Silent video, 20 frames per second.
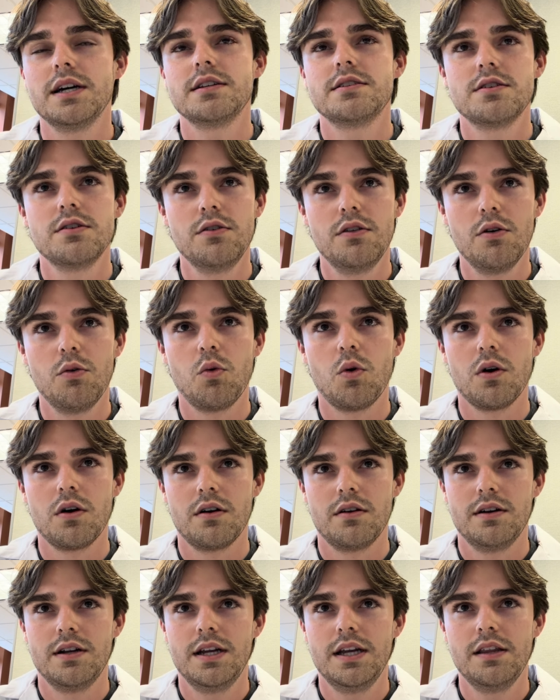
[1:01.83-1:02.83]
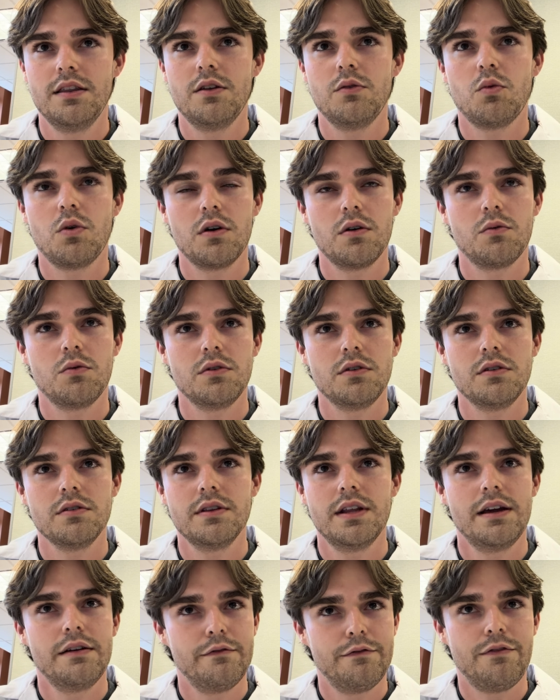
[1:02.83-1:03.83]
to the wart, and the wart will
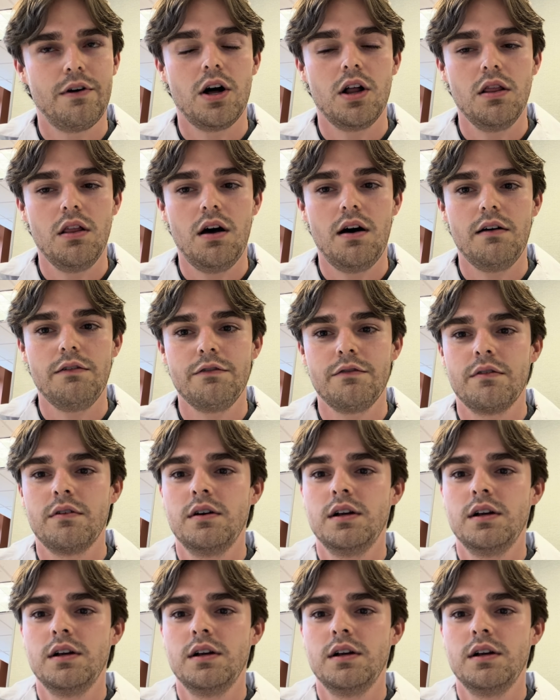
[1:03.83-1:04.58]
then fall off.